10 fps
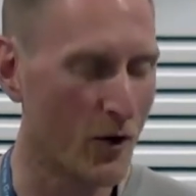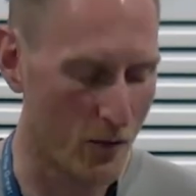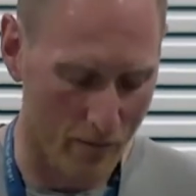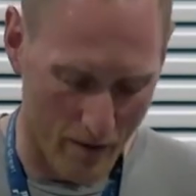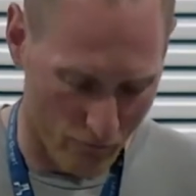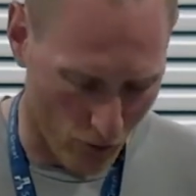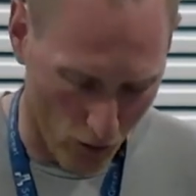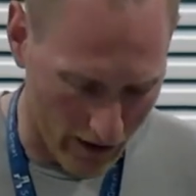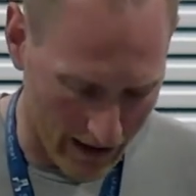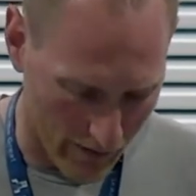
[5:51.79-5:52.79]
who have been
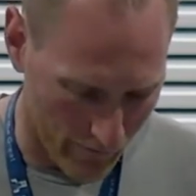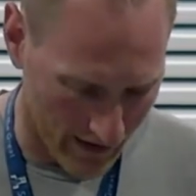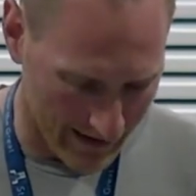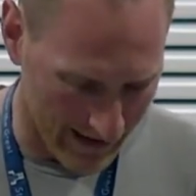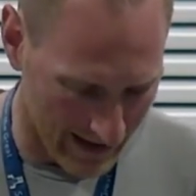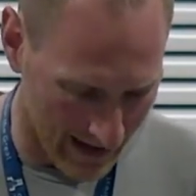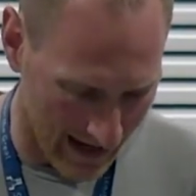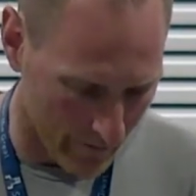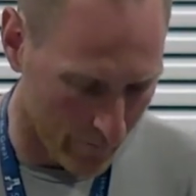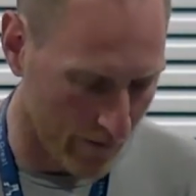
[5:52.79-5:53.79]
wrongly convicted
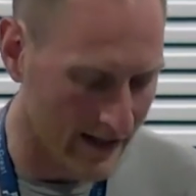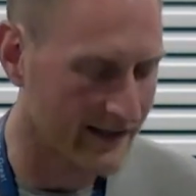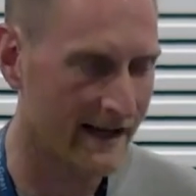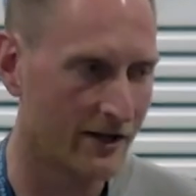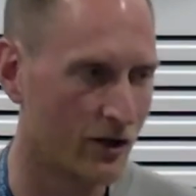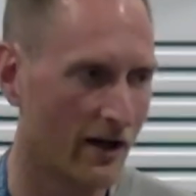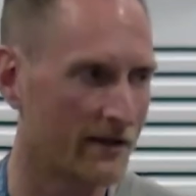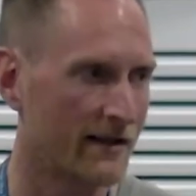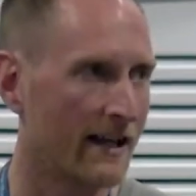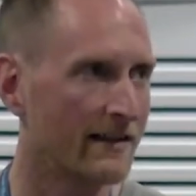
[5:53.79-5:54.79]
and have faced
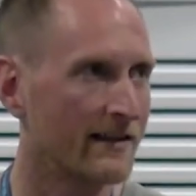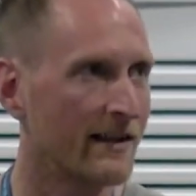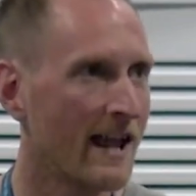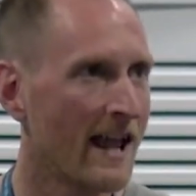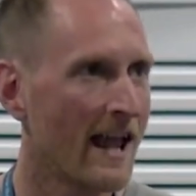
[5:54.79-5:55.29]
injustice.